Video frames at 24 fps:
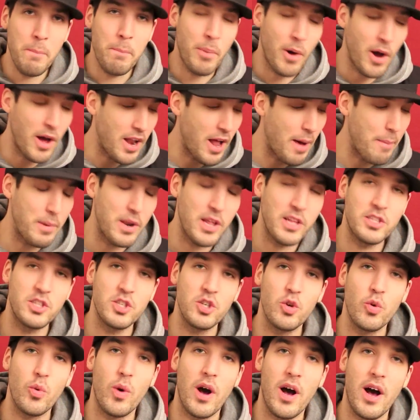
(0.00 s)
But I'm going to
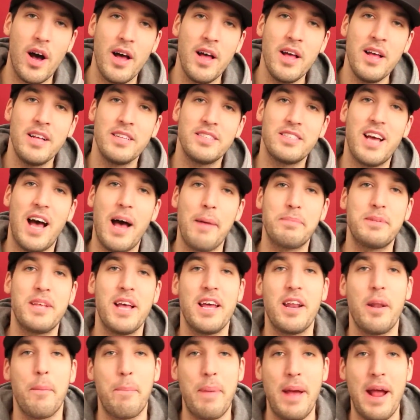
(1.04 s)
do uh, top
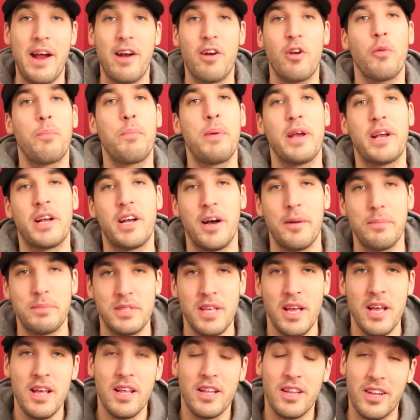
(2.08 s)
ten apparel
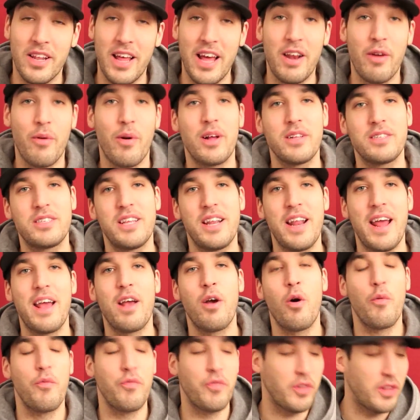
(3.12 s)
pickups later on today,
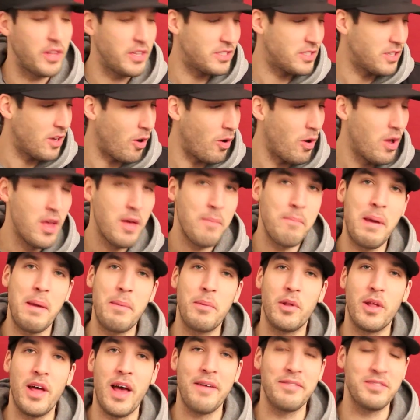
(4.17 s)
hopefully, so
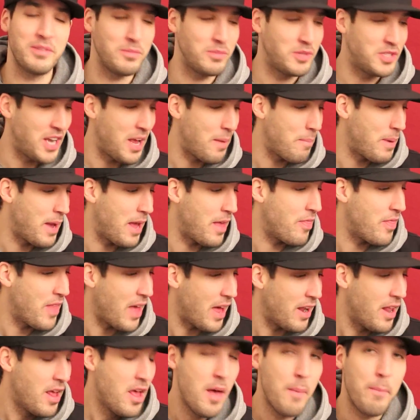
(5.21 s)
maybe I'll have some champagne
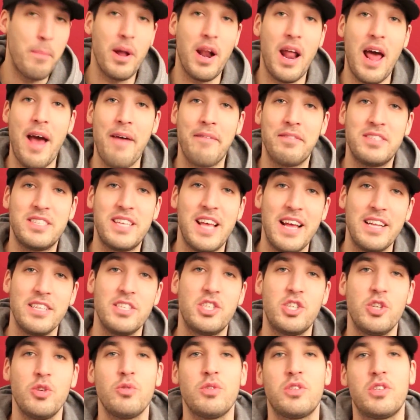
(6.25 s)
then. But I have ten
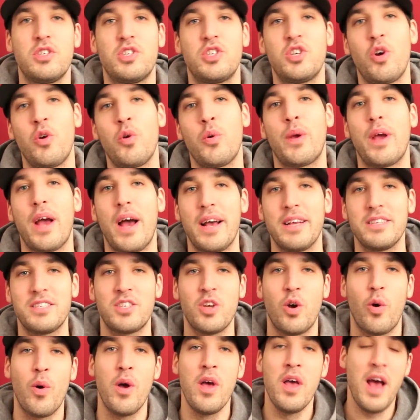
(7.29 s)
shoes to show you guys,
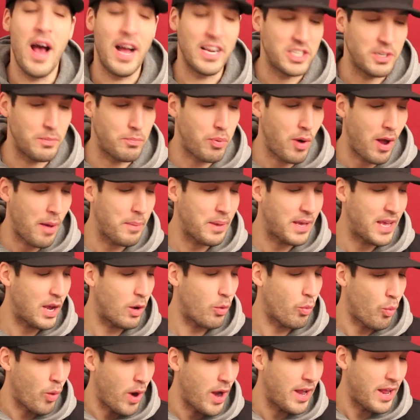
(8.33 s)
so I should probably
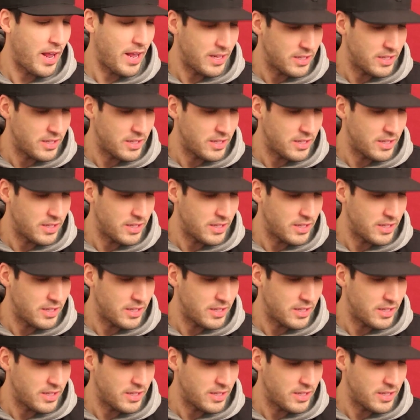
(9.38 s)
get right